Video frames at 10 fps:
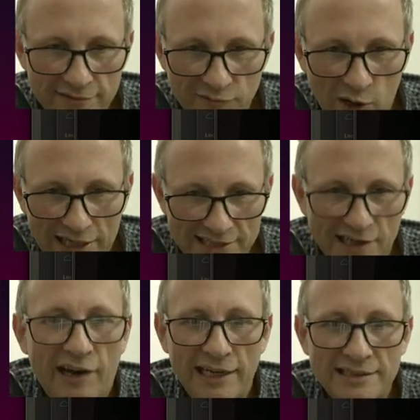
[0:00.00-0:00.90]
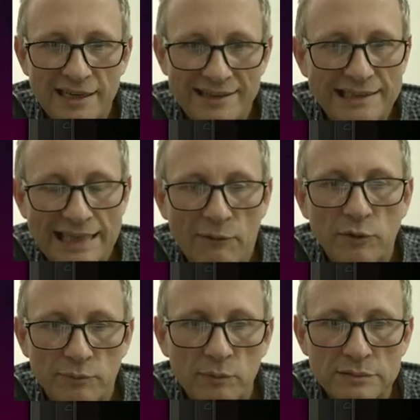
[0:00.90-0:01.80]
right size. And I think that
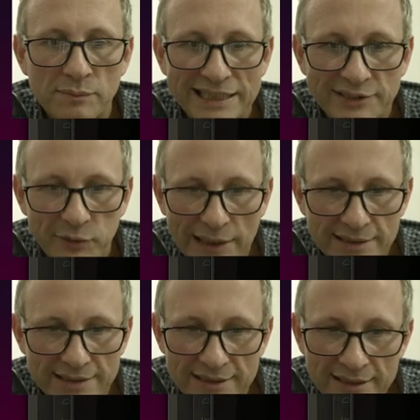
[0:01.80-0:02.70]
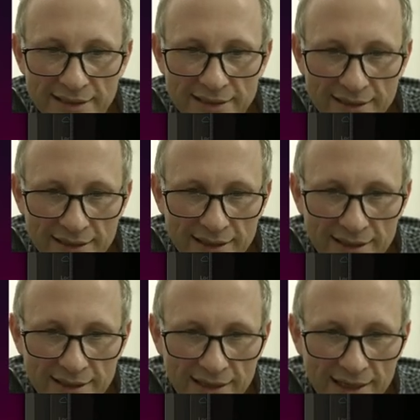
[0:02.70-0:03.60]
would probably do it.
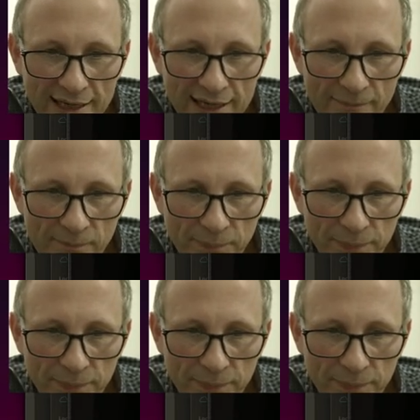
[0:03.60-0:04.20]
Um,